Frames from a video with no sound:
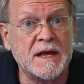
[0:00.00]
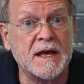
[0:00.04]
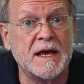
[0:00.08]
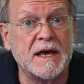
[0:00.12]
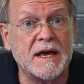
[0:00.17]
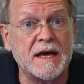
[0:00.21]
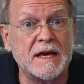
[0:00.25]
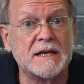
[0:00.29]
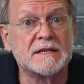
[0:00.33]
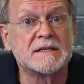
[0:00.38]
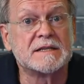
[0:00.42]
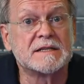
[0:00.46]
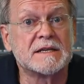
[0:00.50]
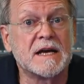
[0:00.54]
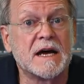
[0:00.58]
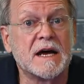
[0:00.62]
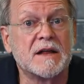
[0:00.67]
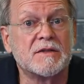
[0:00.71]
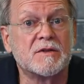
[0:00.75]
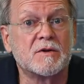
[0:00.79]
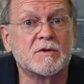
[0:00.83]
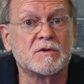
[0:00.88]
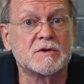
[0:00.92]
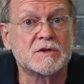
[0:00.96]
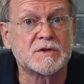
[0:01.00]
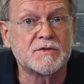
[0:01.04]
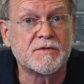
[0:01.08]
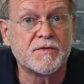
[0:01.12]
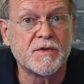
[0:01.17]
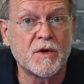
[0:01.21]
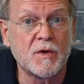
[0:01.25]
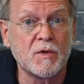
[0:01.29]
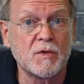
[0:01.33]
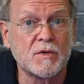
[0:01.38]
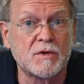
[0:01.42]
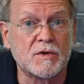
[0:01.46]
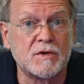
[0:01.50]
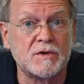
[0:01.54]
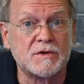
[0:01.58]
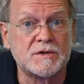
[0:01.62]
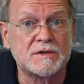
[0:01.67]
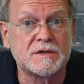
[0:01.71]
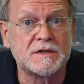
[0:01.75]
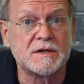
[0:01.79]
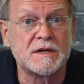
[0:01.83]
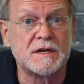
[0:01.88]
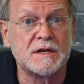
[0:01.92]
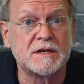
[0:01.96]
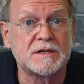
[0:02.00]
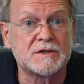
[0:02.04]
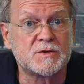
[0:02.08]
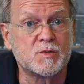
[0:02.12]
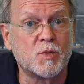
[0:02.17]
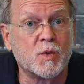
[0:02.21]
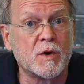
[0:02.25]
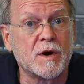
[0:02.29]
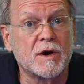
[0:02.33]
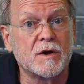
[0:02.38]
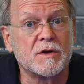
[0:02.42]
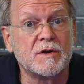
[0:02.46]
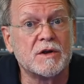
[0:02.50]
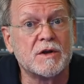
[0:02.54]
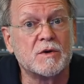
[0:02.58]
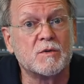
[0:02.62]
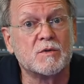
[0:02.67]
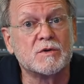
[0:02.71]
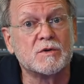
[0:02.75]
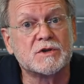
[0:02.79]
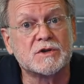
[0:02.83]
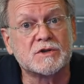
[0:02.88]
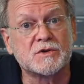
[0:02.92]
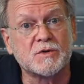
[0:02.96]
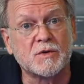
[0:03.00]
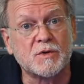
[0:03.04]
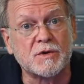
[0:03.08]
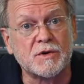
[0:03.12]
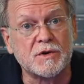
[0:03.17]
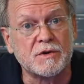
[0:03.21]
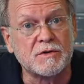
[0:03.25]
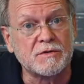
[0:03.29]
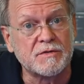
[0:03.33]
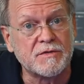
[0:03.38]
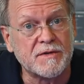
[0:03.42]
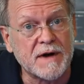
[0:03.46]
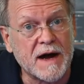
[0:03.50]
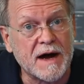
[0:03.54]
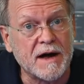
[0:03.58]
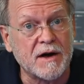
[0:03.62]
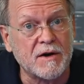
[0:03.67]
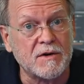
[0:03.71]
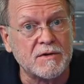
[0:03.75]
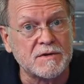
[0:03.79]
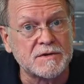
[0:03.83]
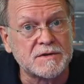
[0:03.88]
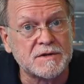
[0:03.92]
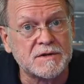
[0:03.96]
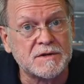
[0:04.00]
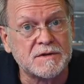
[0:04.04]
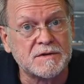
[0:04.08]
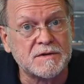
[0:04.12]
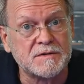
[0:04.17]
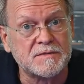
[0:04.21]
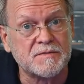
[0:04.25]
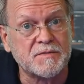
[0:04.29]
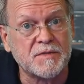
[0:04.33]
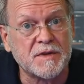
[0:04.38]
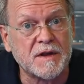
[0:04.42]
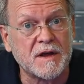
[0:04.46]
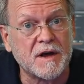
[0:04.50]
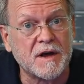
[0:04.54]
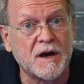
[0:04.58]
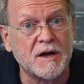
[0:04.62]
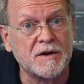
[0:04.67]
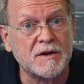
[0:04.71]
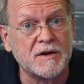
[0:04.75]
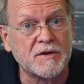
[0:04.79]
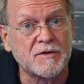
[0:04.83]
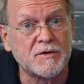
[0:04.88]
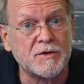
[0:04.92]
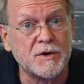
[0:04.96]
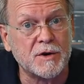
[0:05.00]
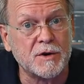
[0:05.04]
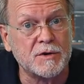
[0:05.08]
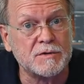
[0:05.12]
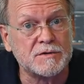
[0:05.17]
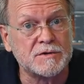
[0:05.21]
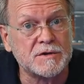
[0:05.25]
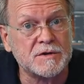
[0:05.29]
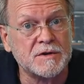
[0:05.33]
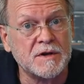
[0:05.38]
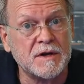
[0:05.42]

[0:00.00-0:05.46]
Inside those folders is where you would store your files. Another note,